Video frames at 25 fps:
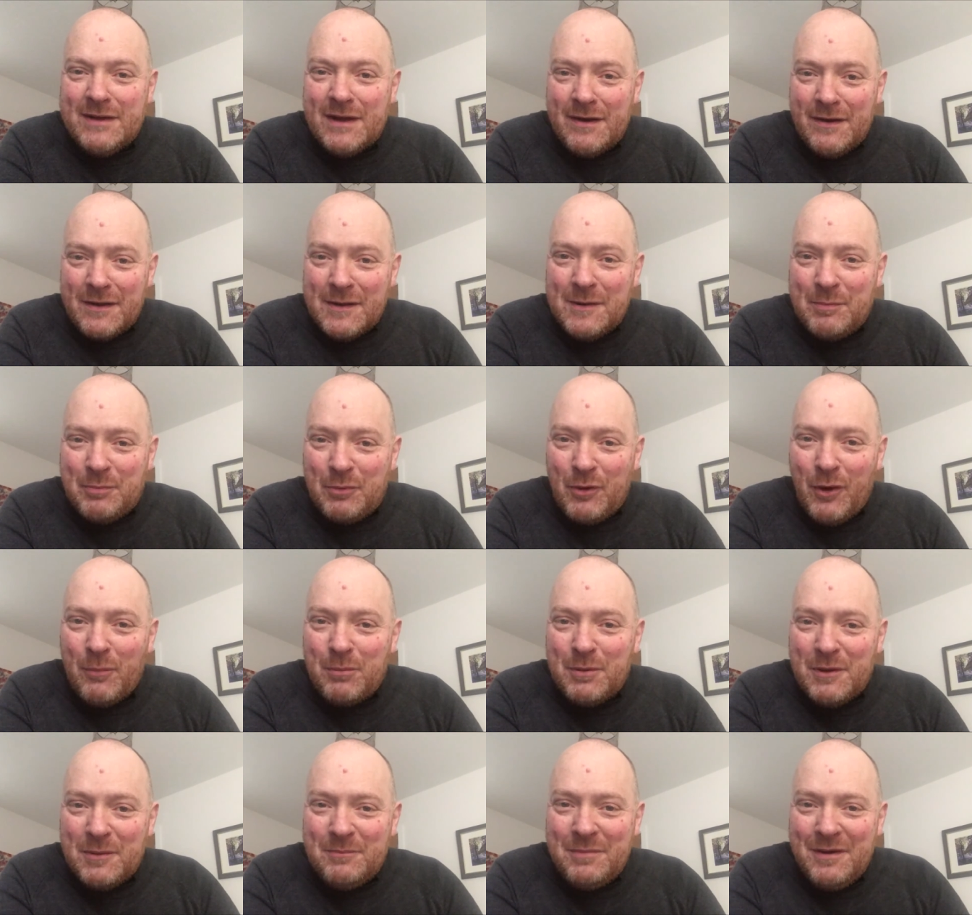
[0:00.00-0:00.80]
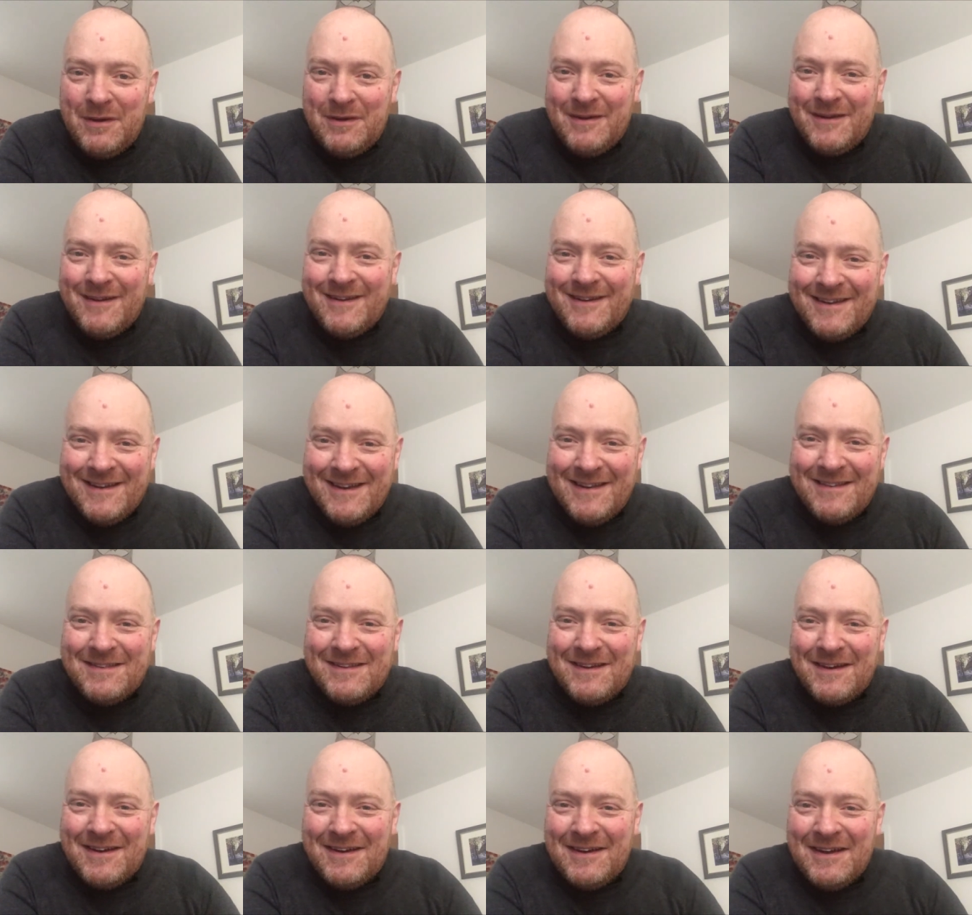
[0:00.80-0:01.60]
another problem
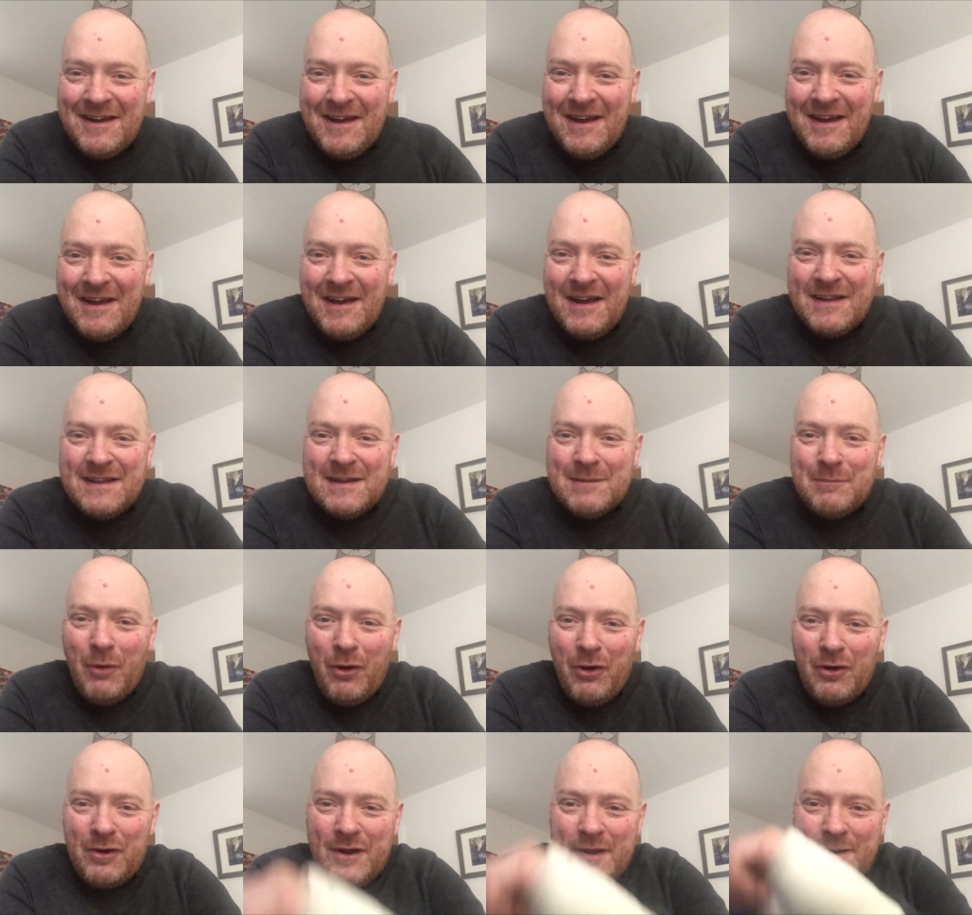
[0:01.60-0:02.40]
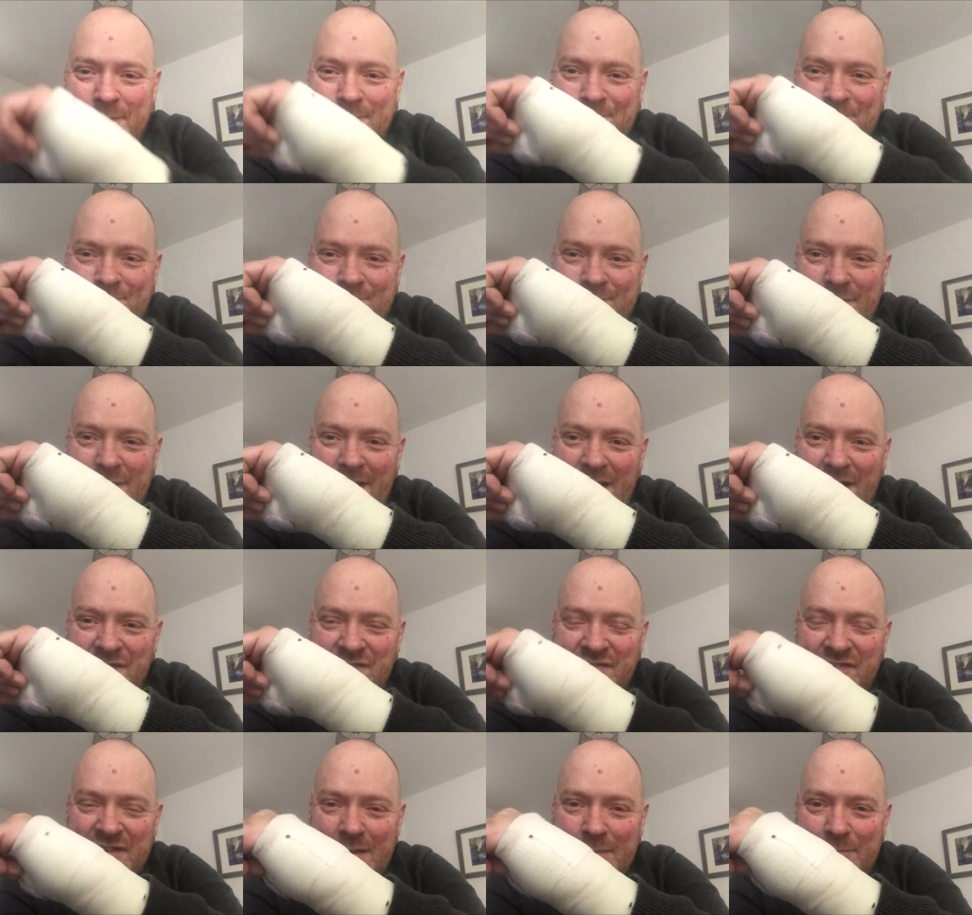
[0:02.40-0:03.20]
in that in the morning
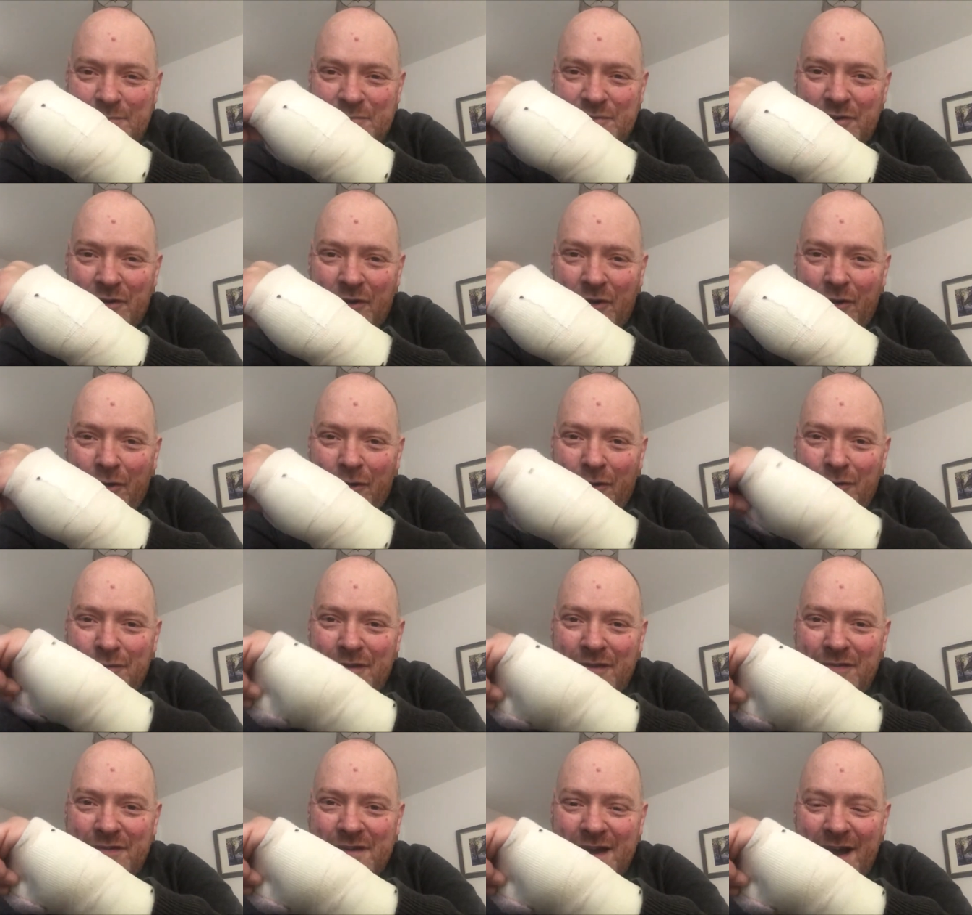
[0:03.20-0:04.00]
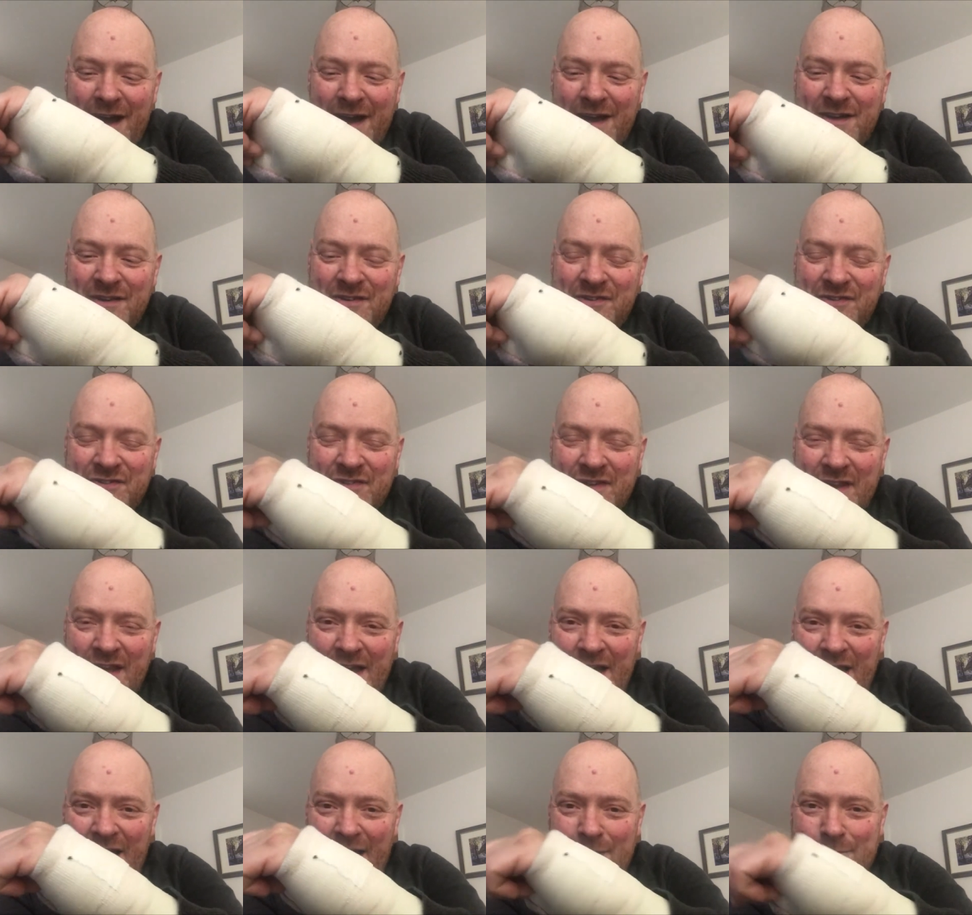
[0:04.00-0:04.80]
I slipped on the
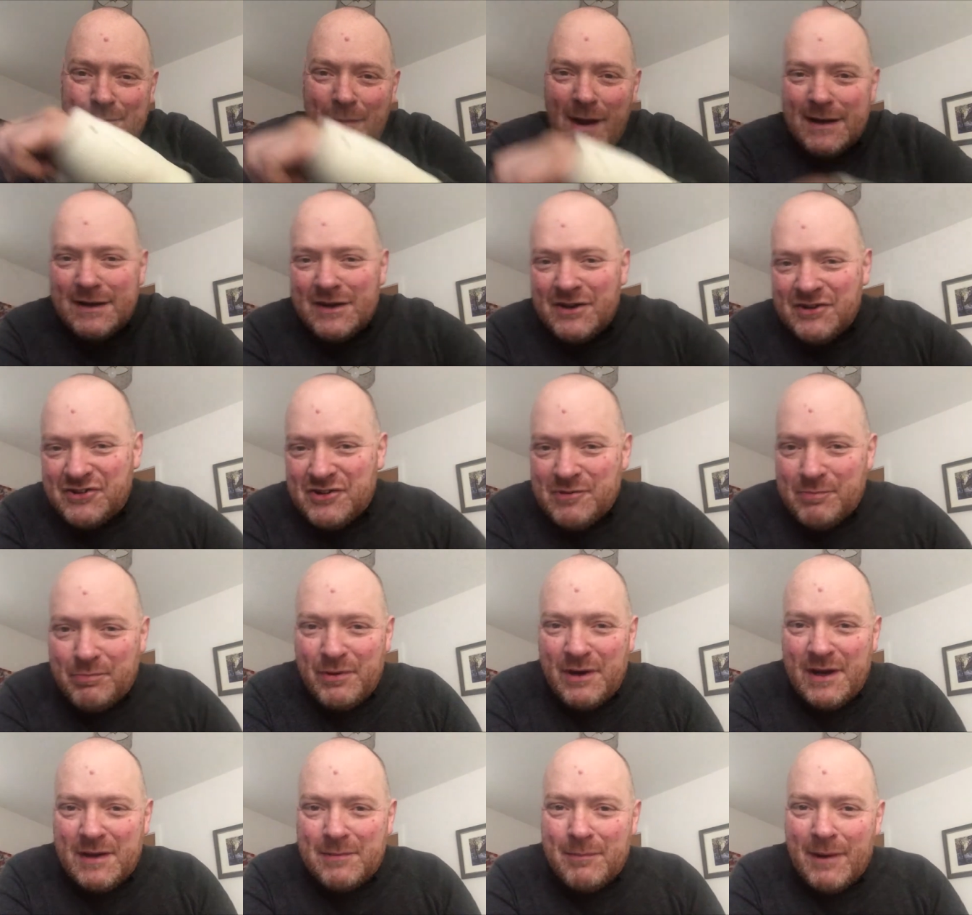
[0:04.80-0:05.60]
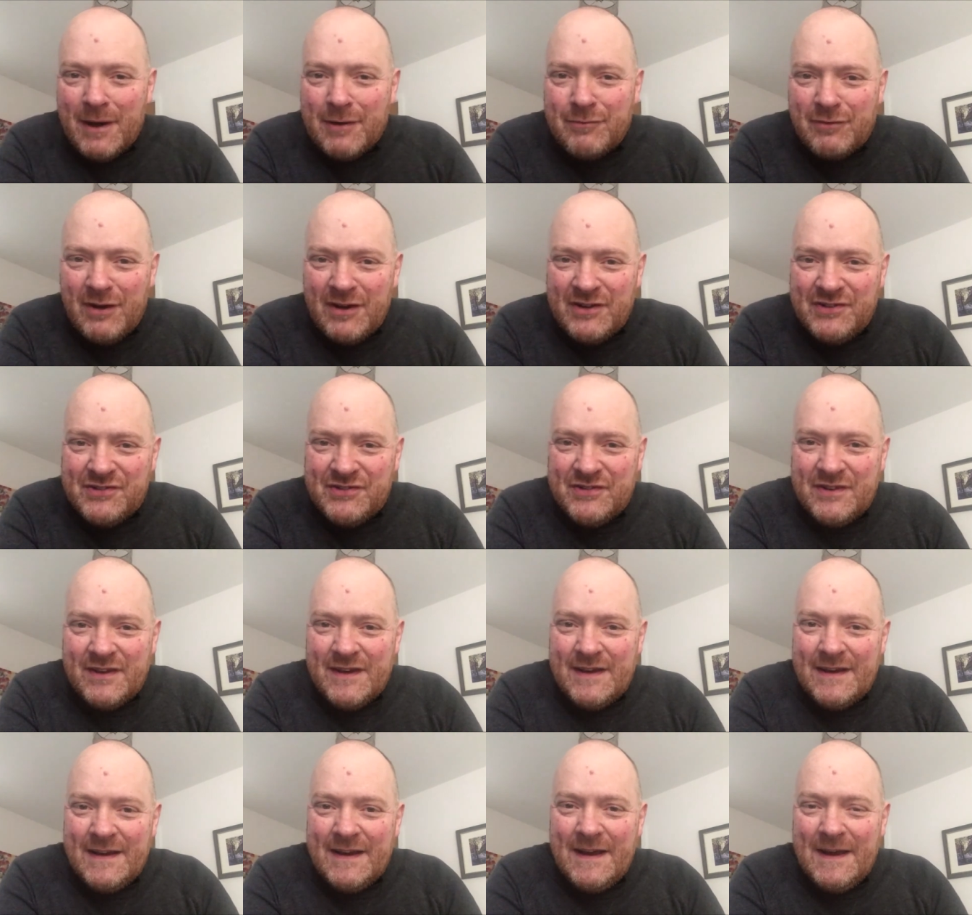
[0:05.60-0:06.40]
ice and managed to break my
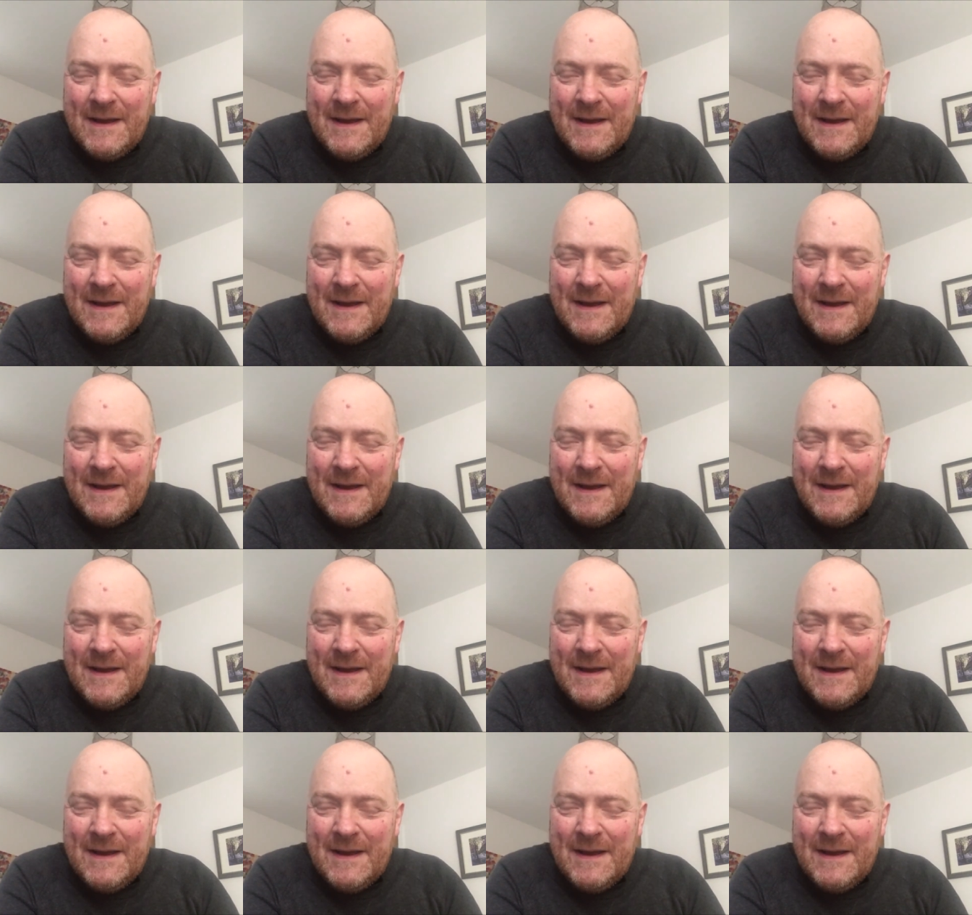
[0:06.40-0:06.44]
wrist.